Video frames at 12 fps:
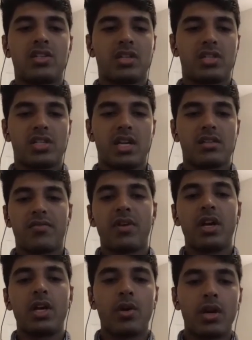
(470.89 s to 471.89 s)
such as a
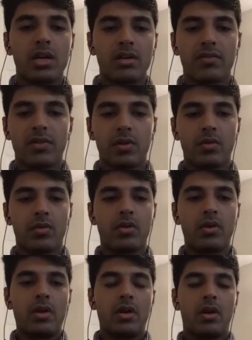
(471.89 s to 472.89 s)
video interview
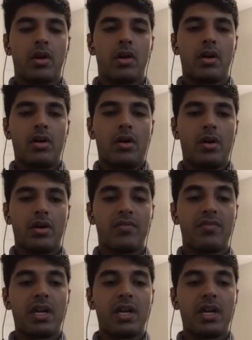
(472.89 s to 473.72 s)
or